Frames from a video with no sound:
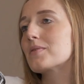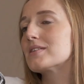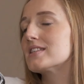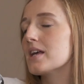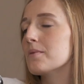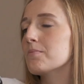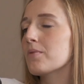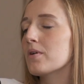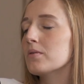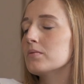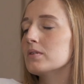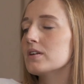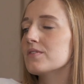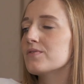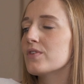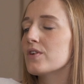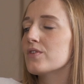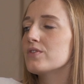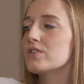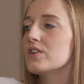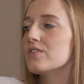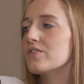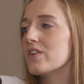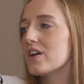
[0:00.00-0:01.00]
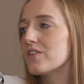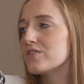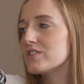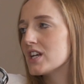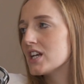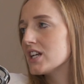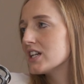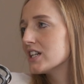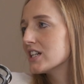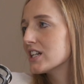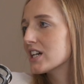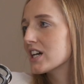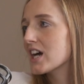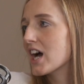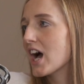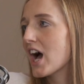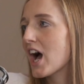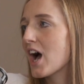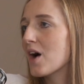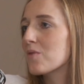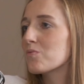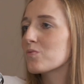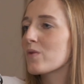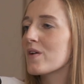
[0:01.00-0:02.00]
say probably
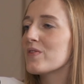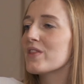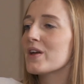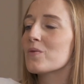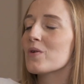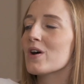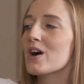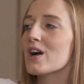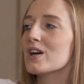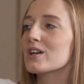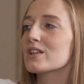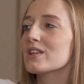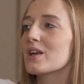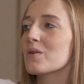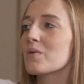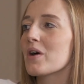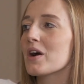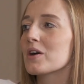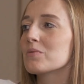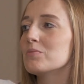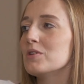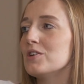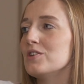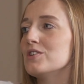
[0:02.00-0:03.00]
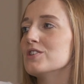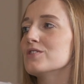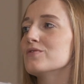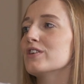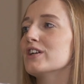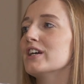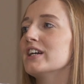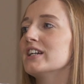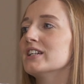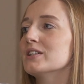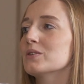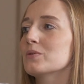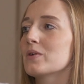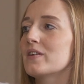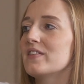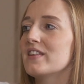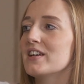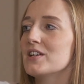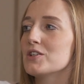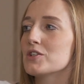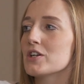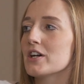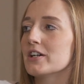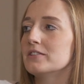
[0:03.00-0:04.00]
50-50. When they work beautifully. When
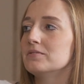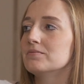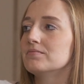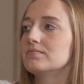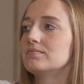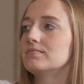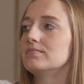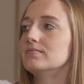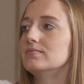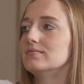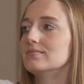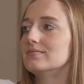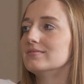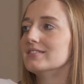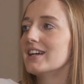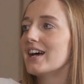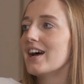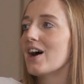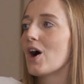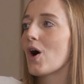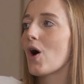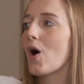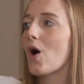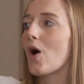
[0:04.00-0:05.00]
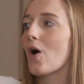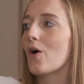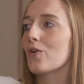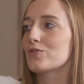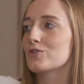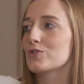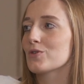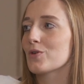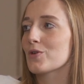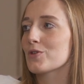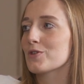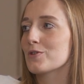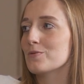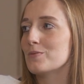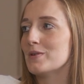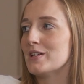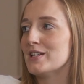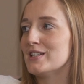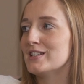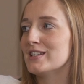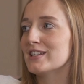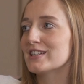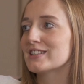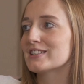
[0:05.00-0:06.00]
they don't, off to
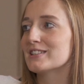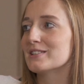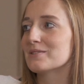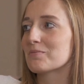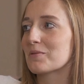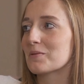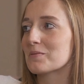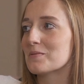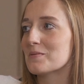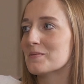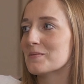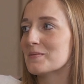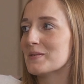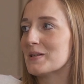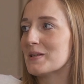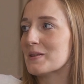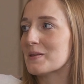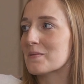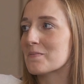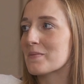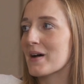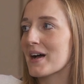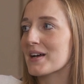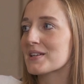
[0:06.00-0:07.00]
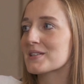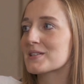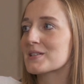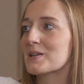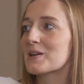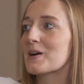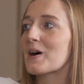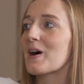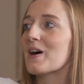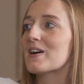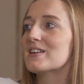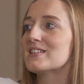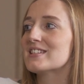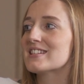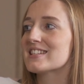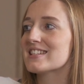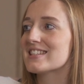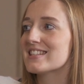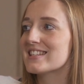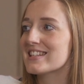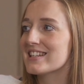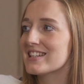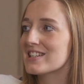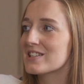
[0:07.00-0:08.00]
orthopedics is probably the best and
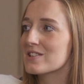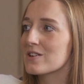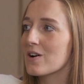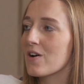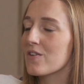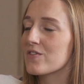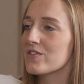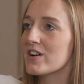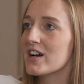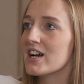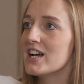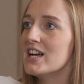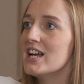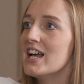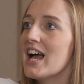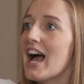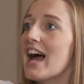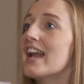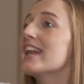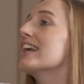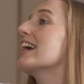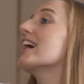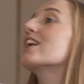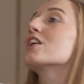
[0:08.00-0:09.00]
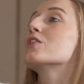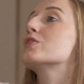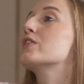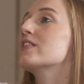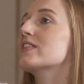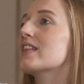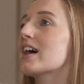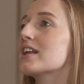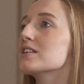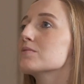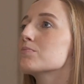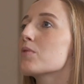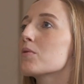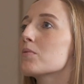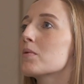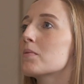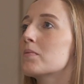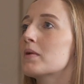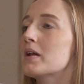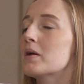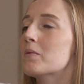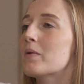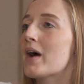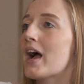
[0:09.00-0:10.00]
kindest thing to offer. And again, I think that's
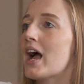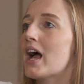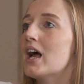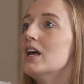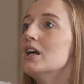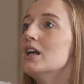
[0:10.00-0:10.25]
probably where